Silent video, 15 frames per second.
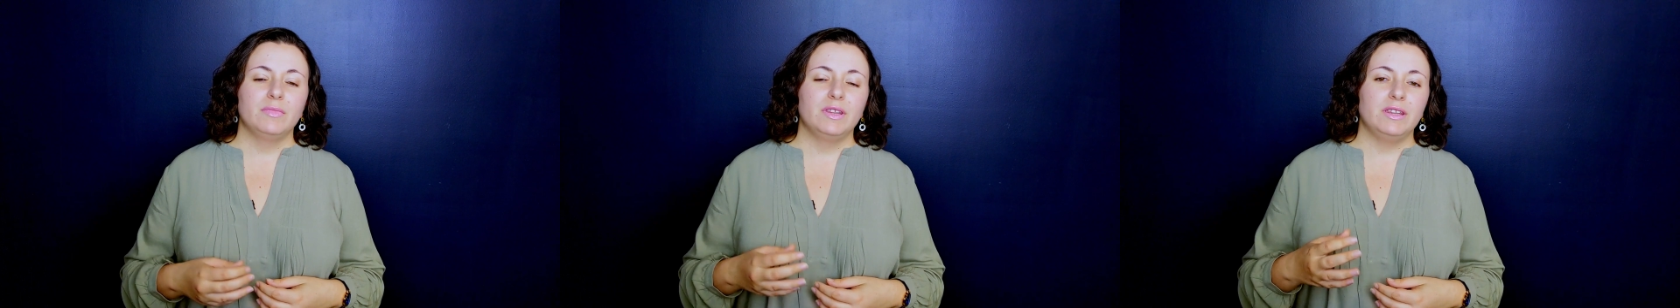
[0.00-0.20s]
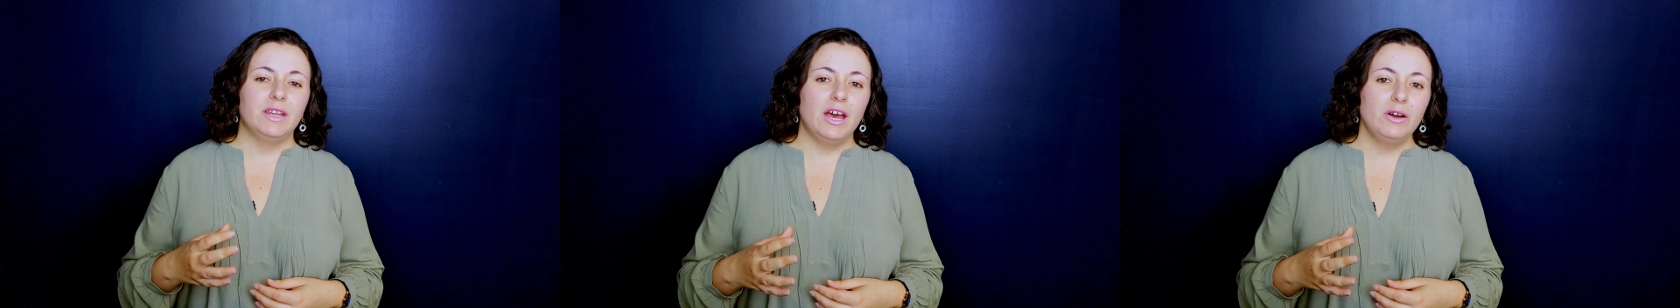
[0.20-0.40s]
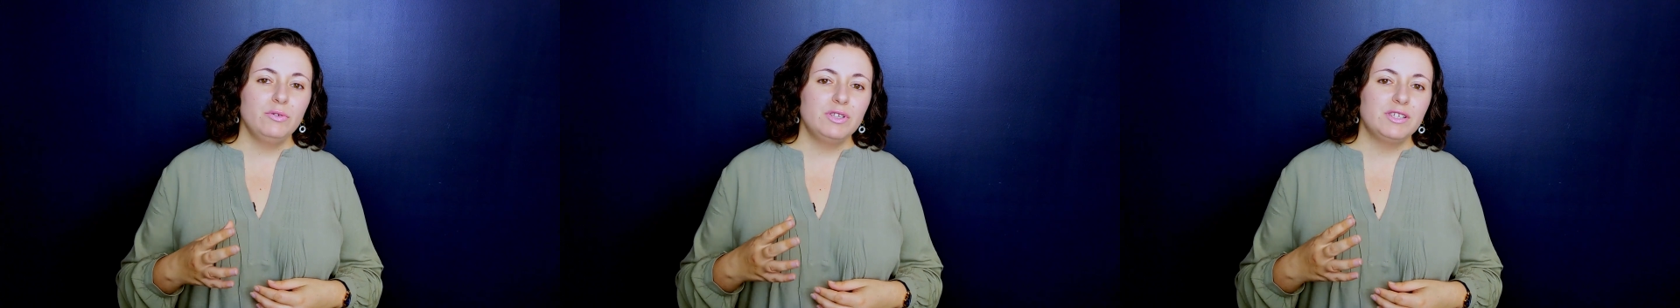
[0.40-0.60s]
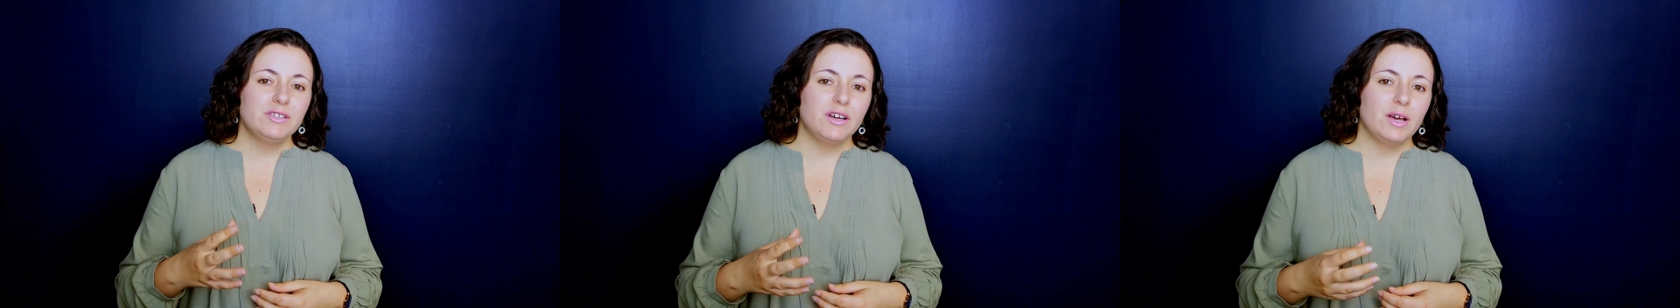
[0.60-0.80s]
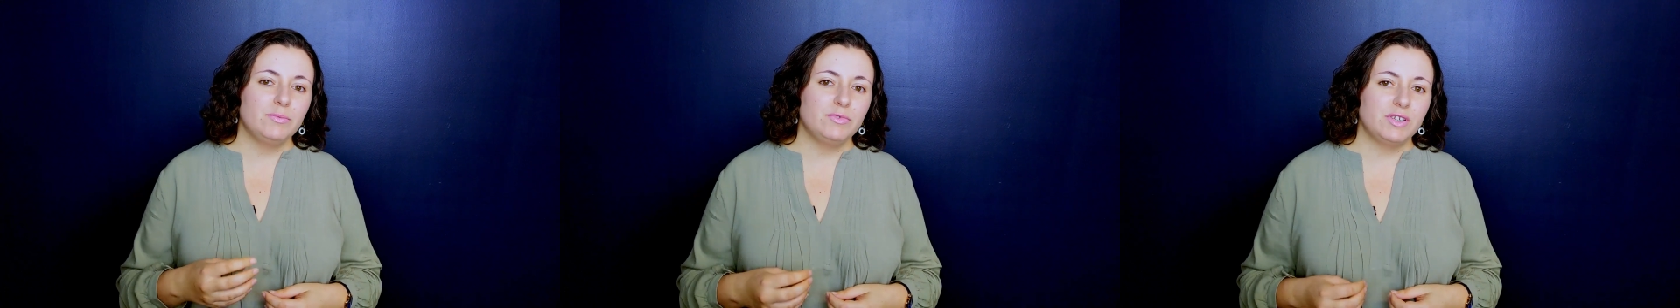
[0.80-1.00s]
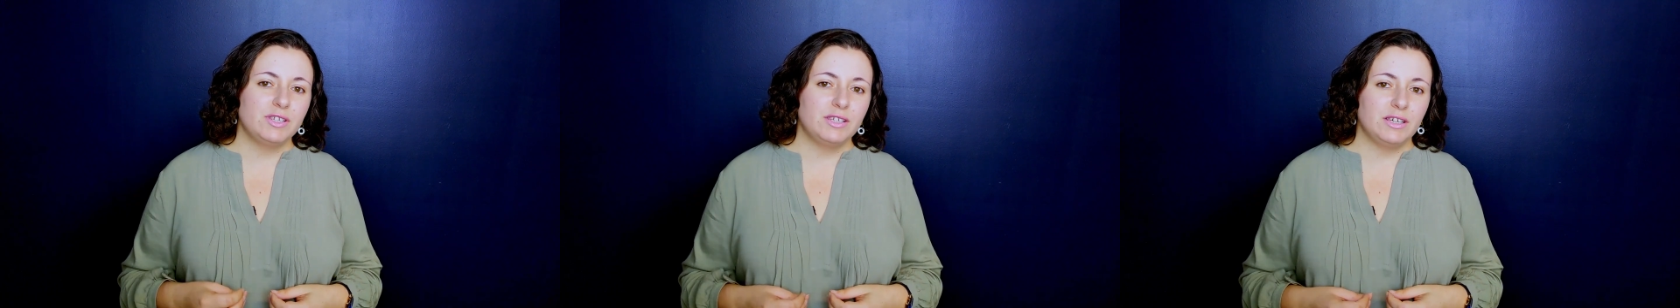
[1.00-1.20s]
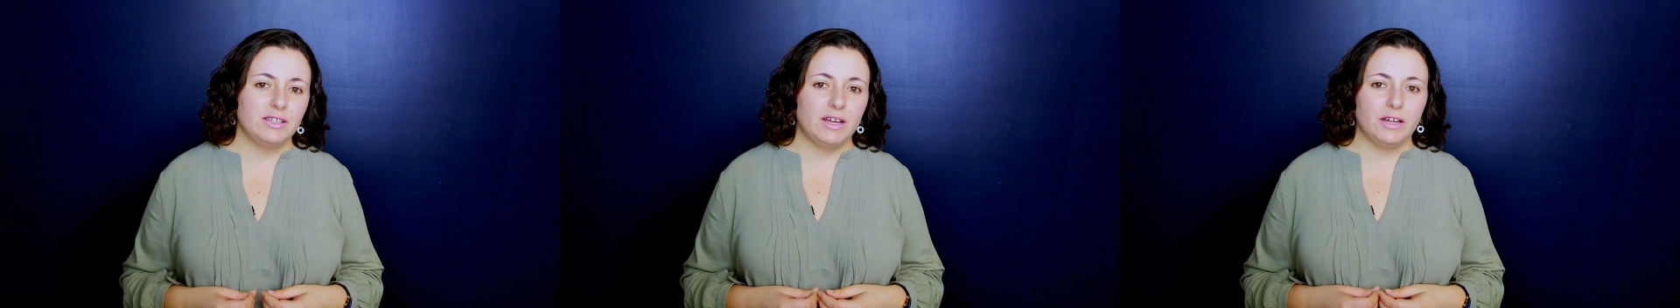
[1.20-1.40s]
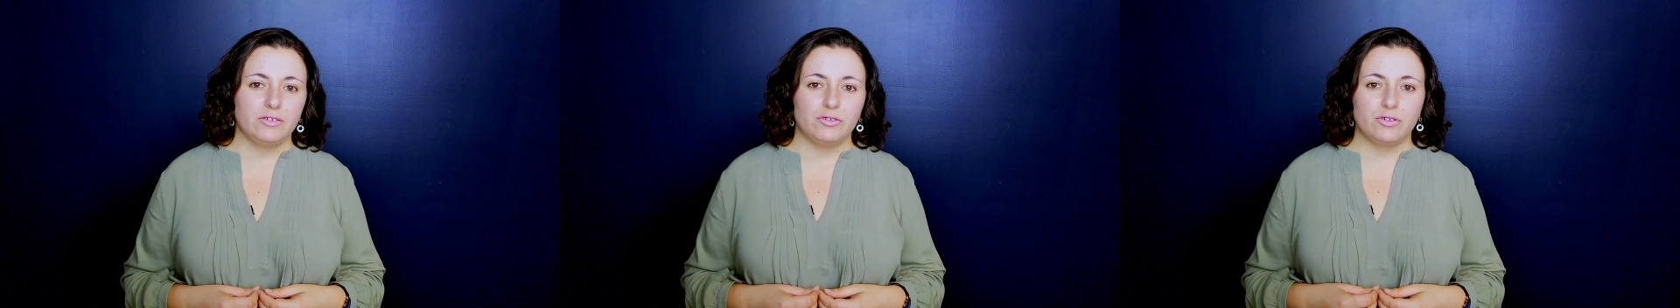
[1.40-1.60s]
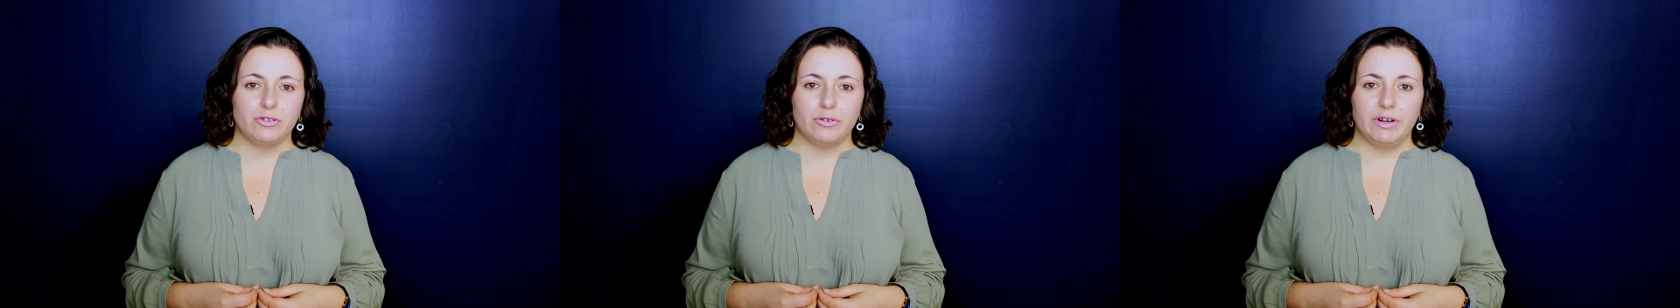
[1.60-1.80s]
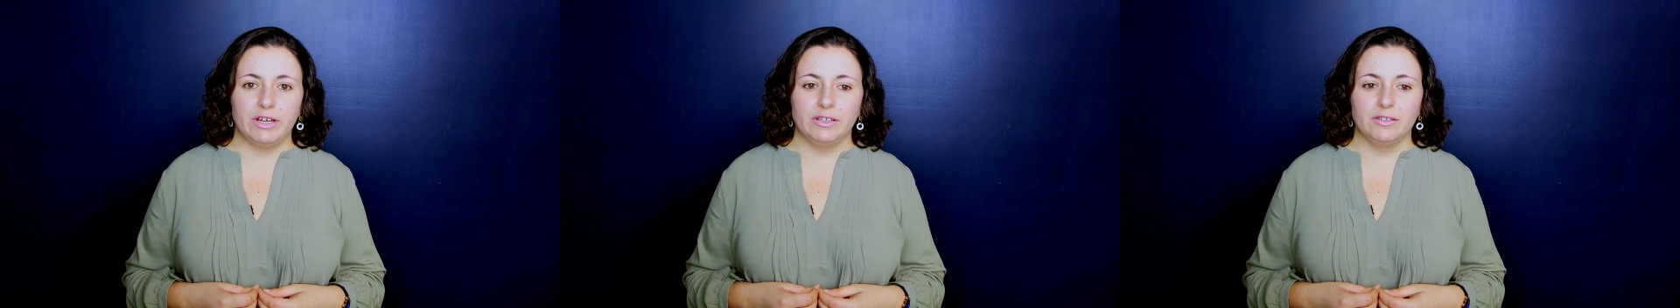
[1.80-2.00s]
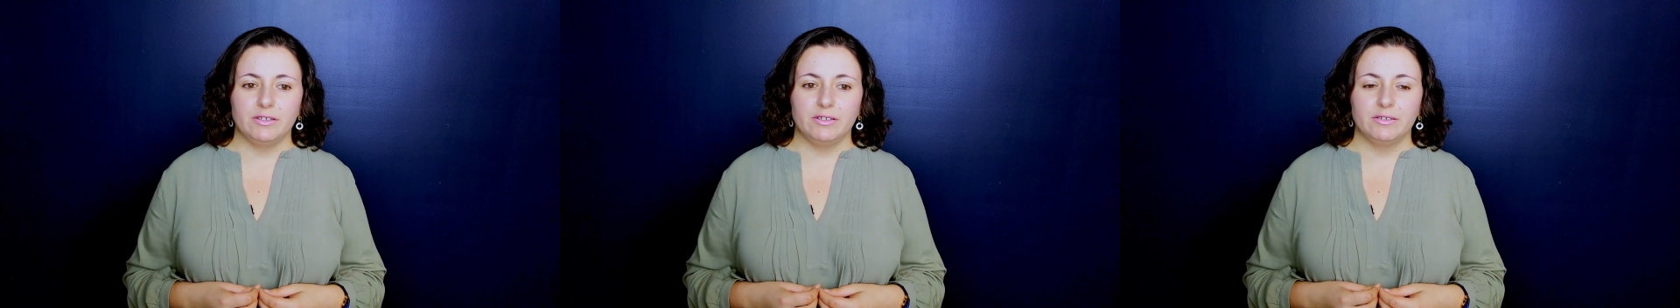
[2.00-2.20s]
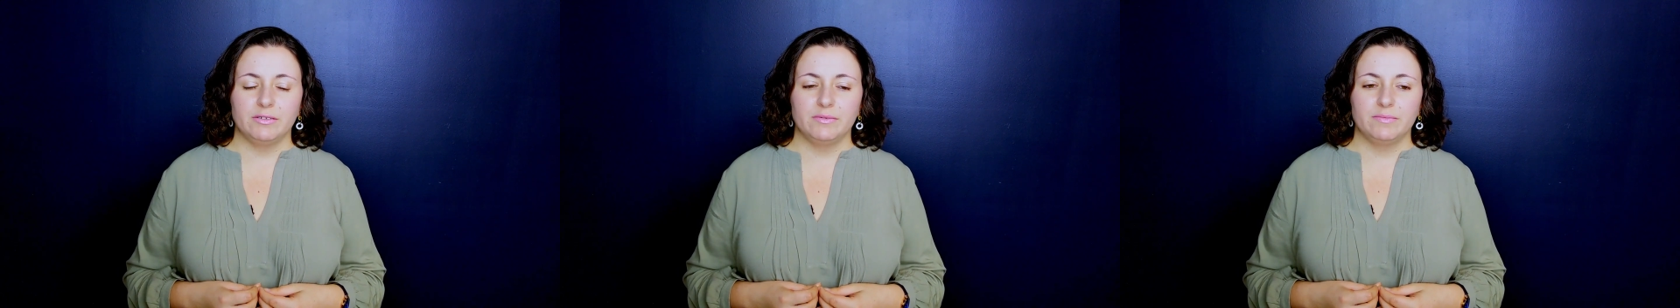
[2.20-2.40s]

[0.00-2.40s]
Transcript: Now it's time to see that trend.